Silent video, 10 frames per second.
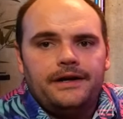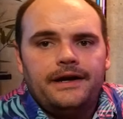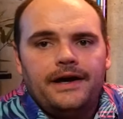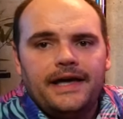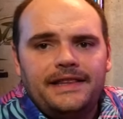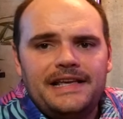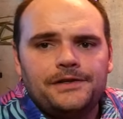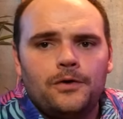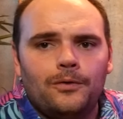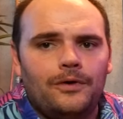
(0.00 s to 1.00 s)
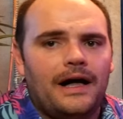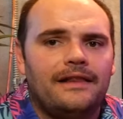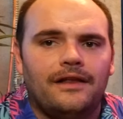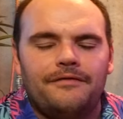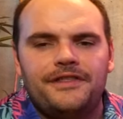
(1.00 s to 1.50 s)
Now I got these cool, I
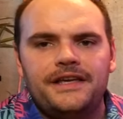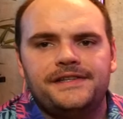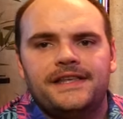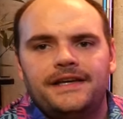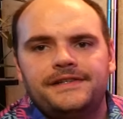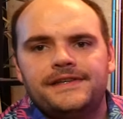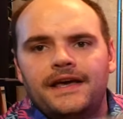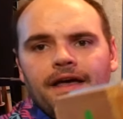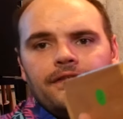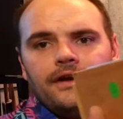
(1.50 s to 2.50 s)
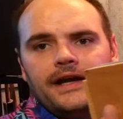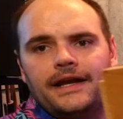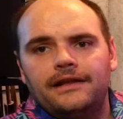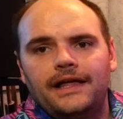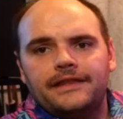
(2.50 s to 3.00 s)
love these things. They're
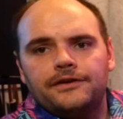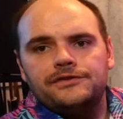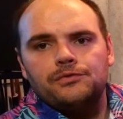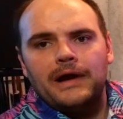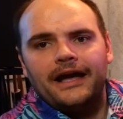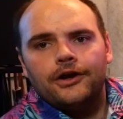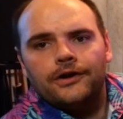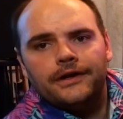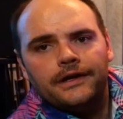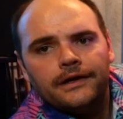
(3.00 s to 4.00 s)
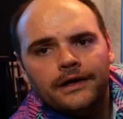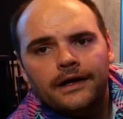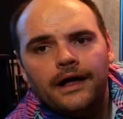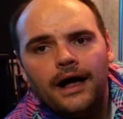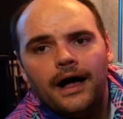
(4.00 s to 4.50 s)
kind of like those record
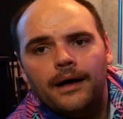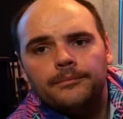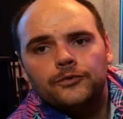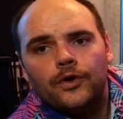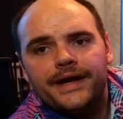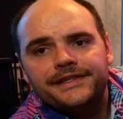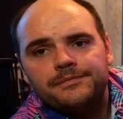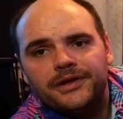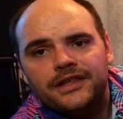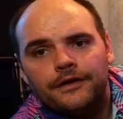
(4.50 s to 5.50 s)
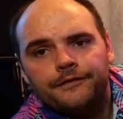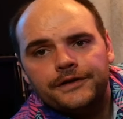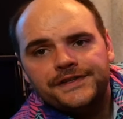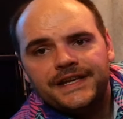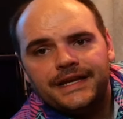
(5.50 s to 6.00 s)
crates, but they're for
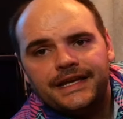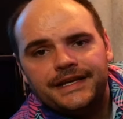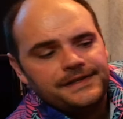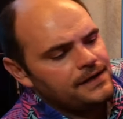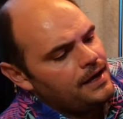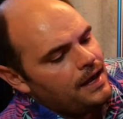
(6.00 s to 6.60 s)
CDs.